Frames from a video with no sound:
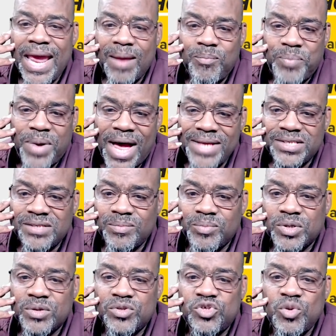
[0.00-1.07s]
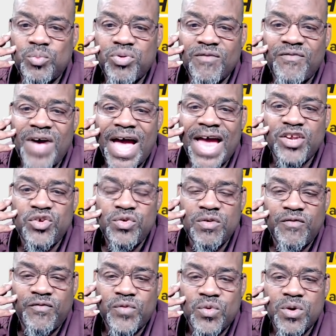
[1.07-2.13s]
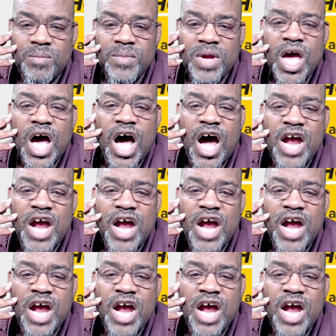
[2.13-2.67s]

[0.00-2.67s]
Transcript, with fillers: and possible to provide uniform,